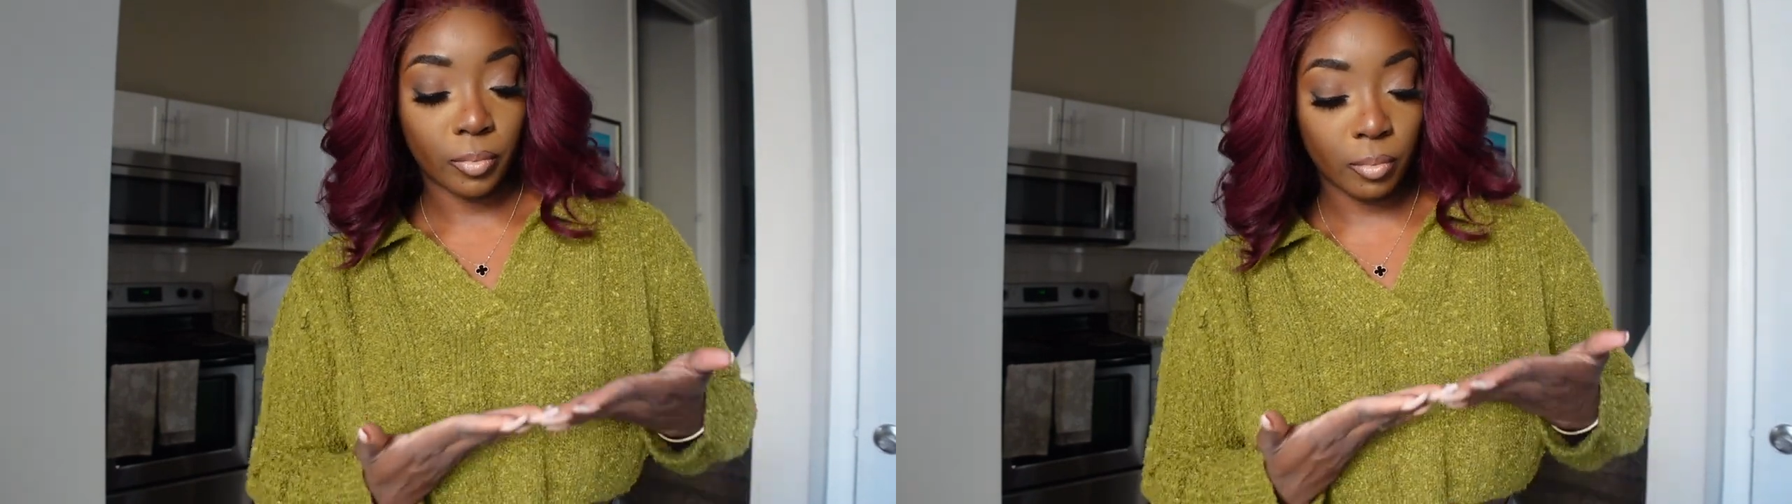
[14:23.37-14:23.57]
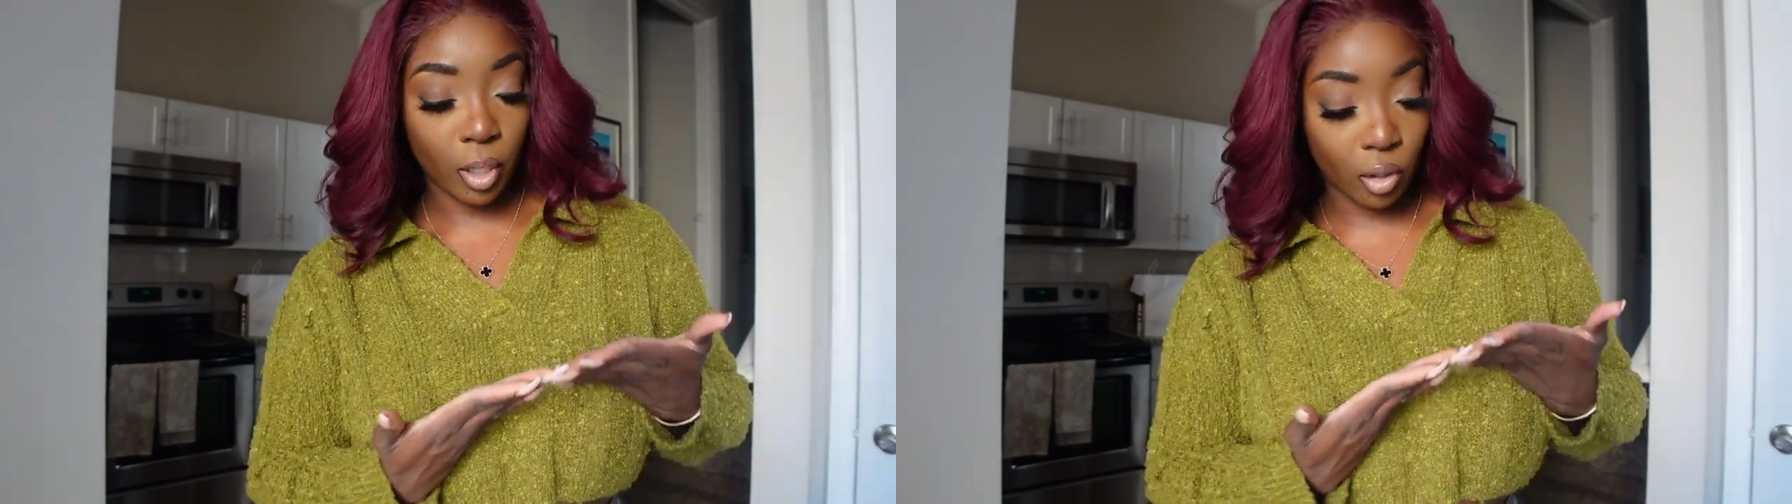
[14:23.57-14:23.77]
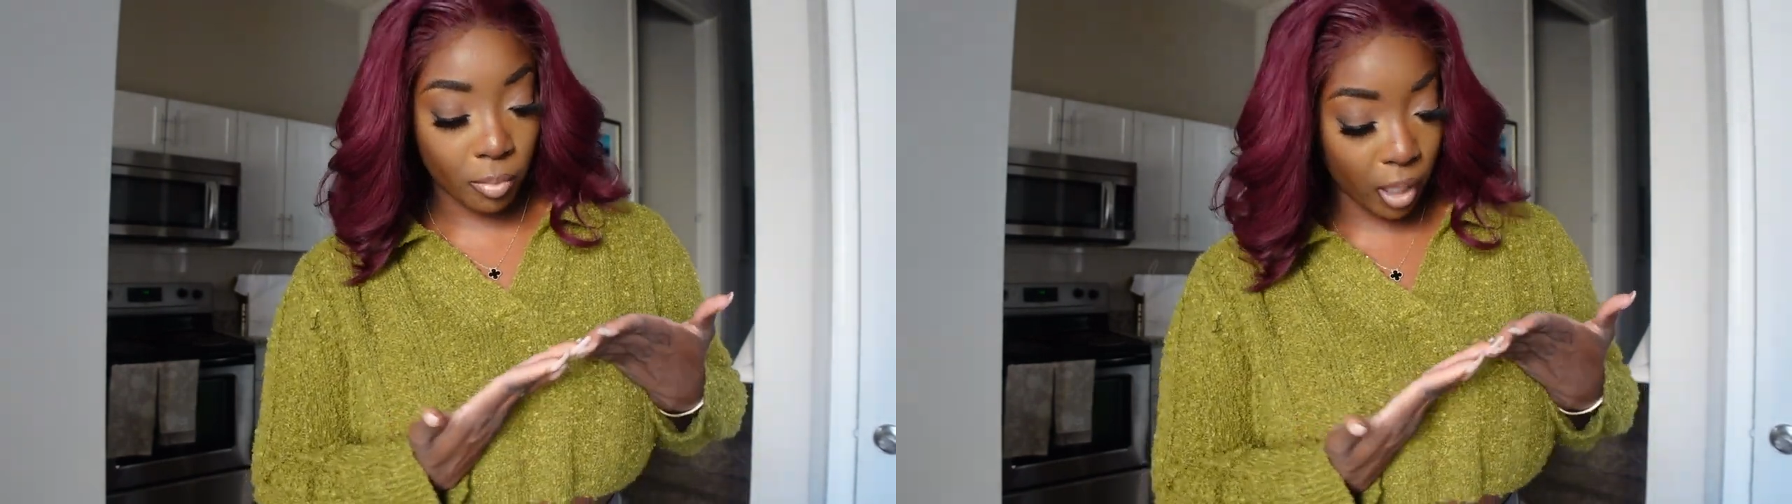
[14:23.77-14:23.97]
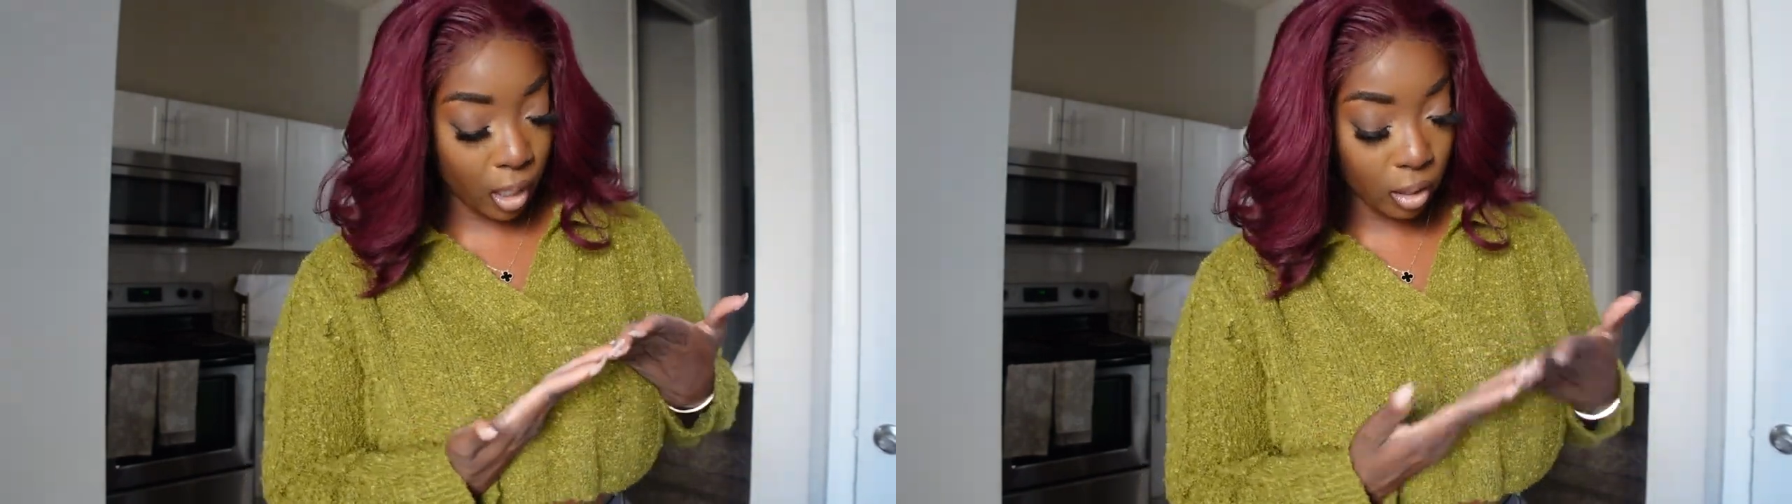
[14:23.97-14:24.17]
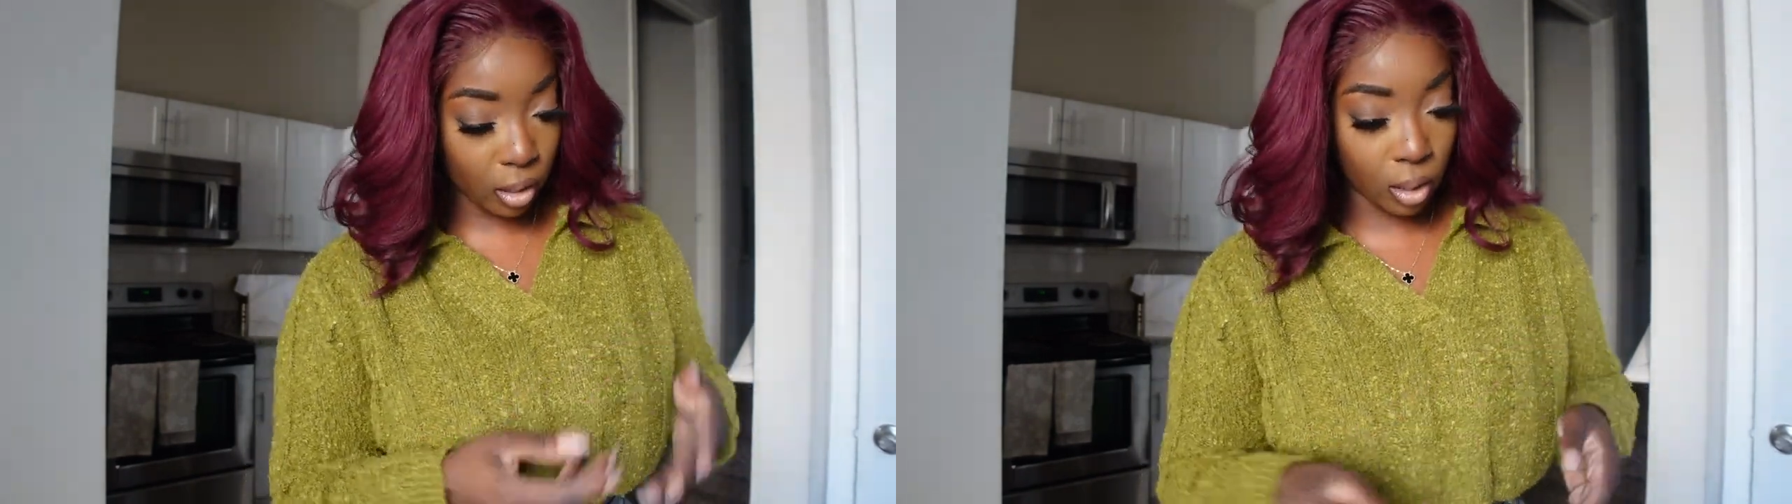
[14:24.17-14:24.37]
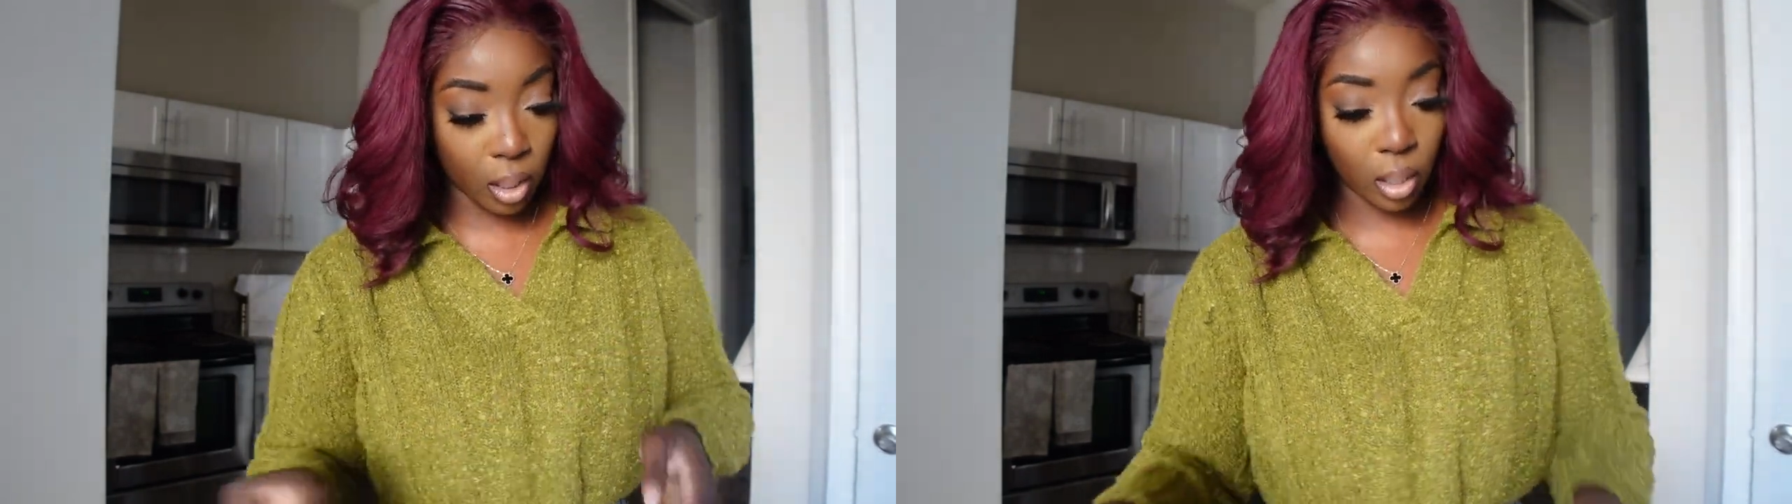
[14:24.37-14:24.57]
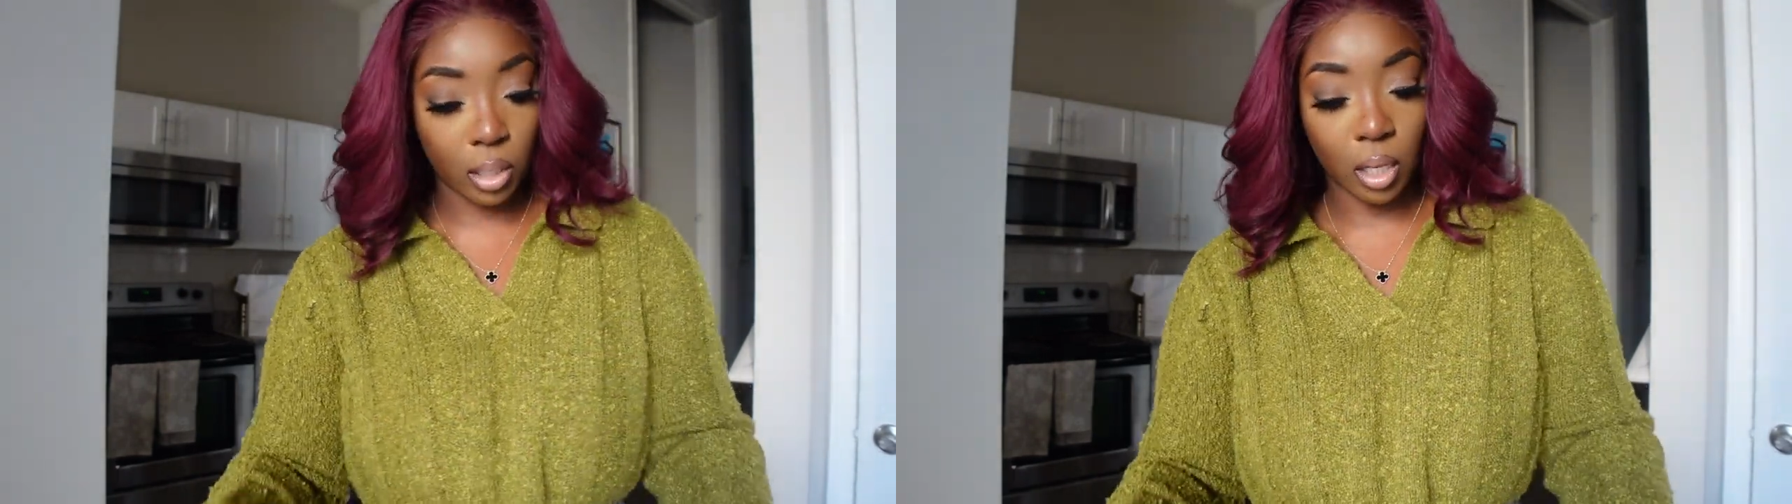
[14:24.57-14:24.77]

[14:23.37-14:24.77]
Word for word: make sure my hands are clean.